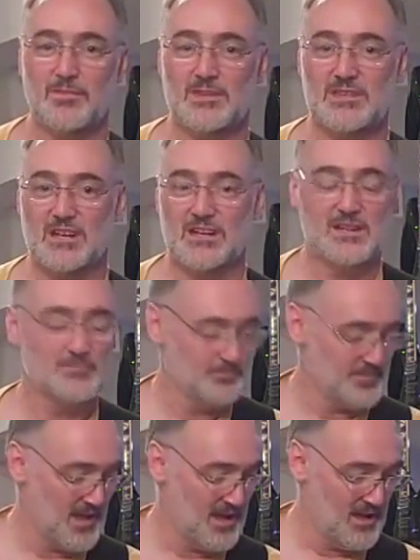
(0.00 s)
It's kind of neat.
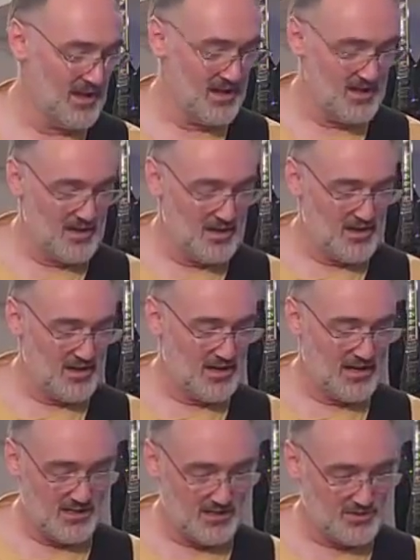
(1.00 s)

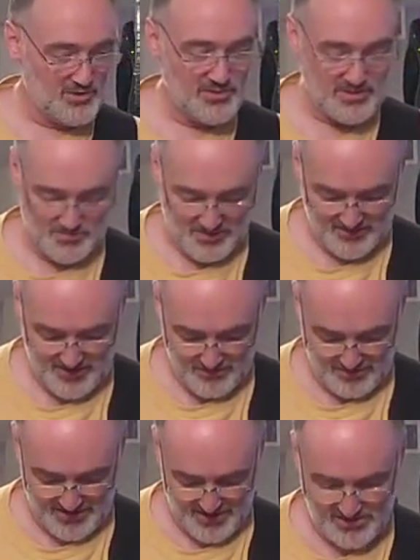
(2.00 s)
I'll show you some other
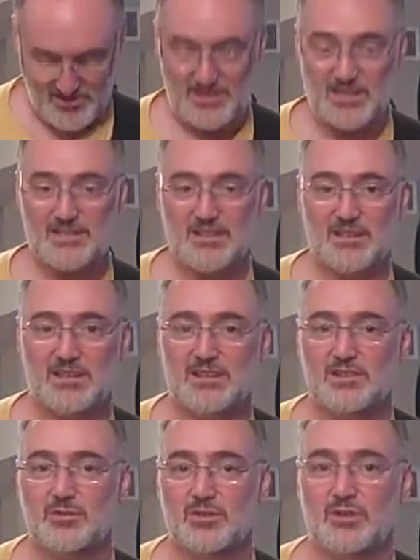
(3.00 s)
applications. That's the
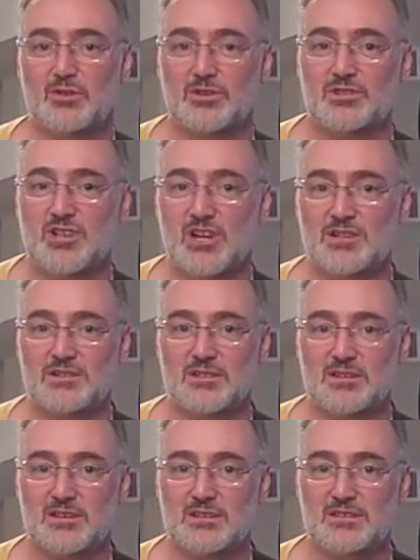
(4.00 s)
detuning. You can
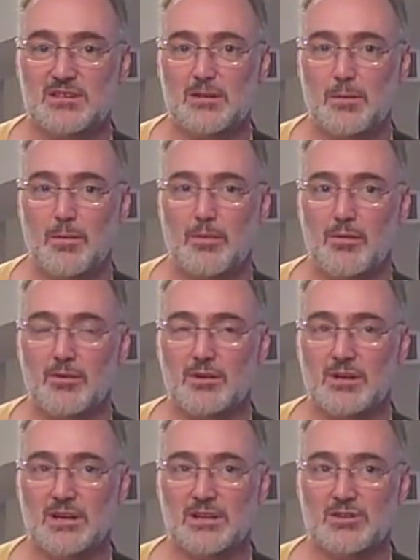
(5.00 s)
change the synth
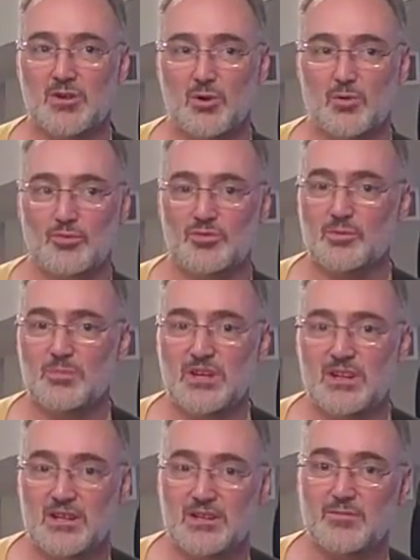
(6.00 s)
tone to
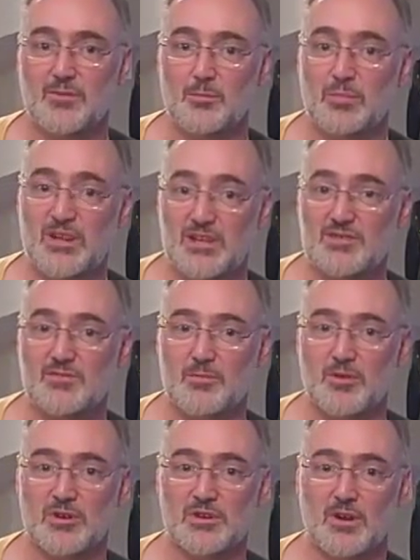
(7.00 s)
be in a different pitch
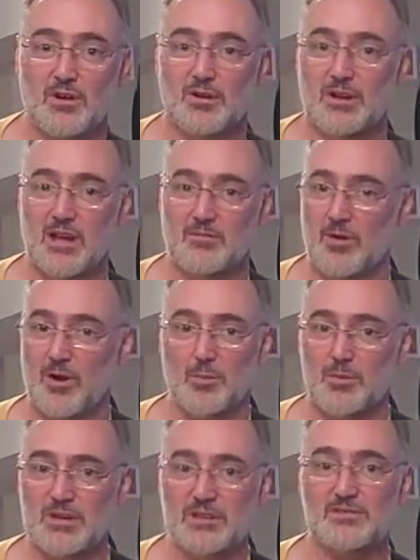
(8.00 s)
from your guitar and have
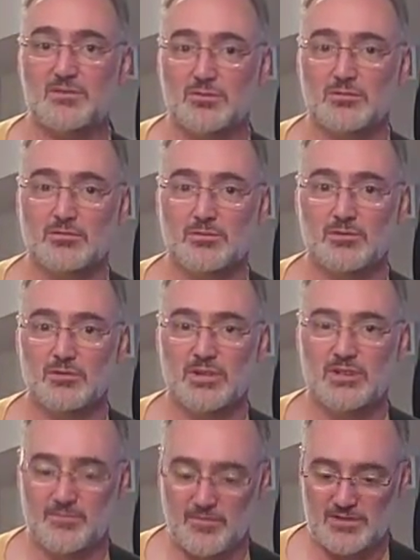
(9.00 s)
harmonies or
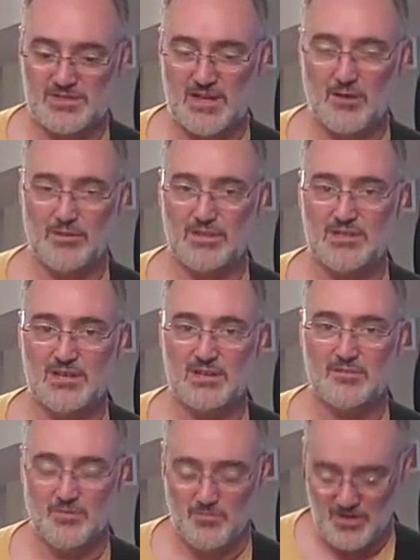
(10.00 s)
a different sound that's in a
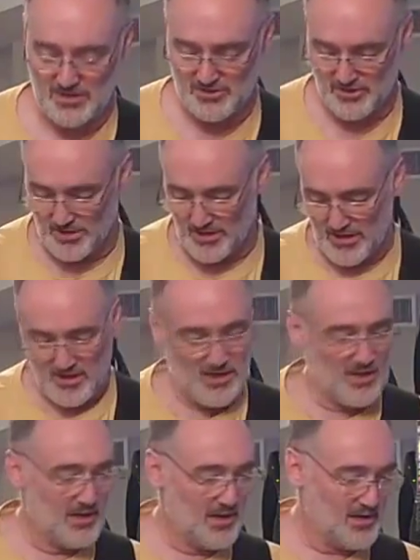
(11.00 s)
different range.
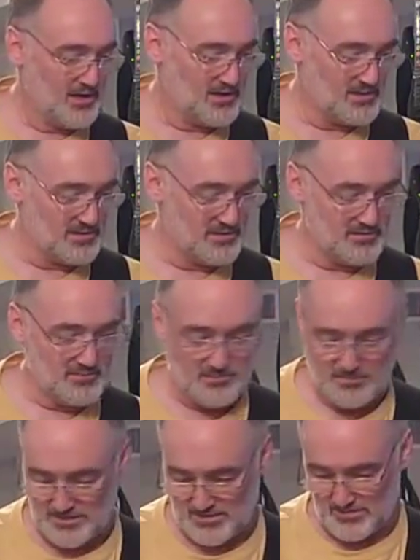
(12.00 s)

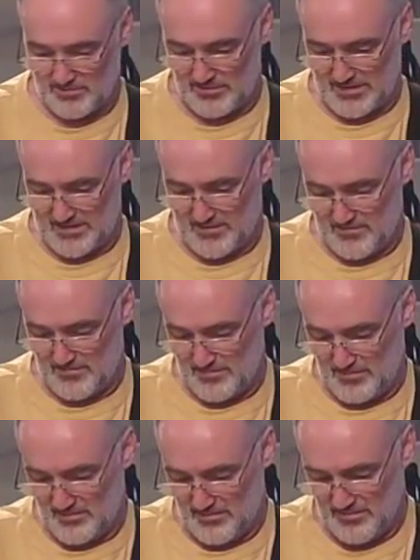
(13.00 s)
Let's go
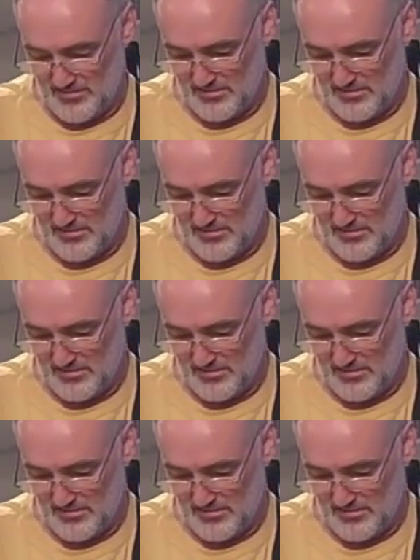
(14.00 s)
down